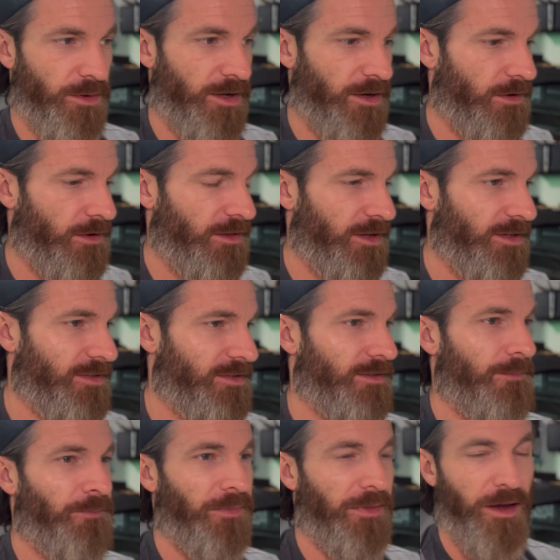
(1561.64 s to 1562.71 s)
doing all
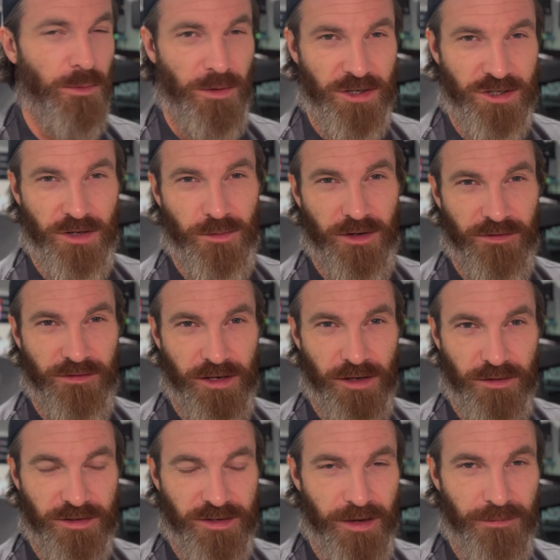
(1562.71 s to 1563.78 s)
this. I wished I would have
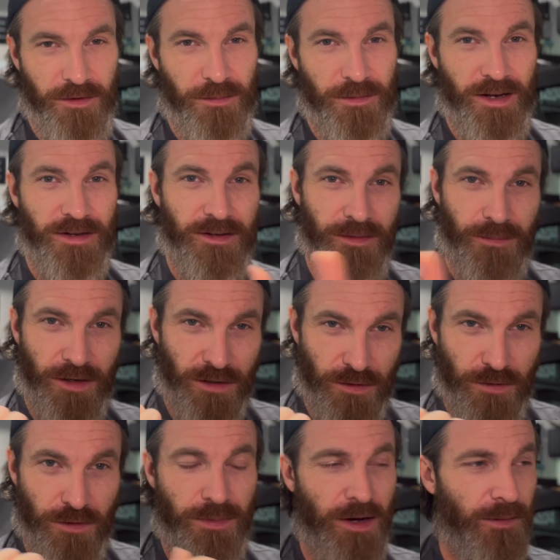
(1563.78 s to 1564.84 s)
videotaped it when I did
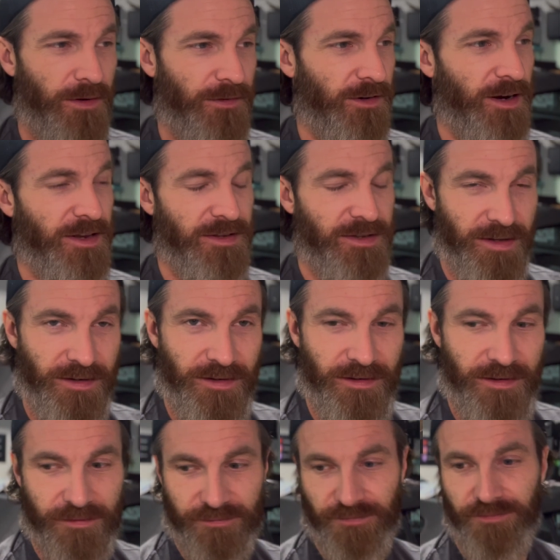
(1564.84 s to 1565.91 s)
my coupe, however I
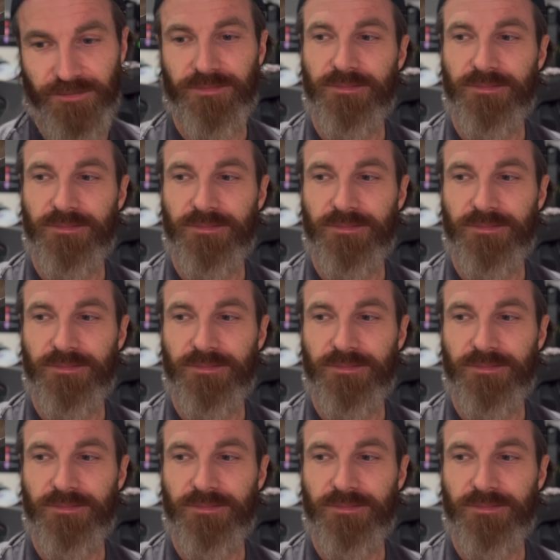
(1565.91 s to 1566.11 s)
didn't.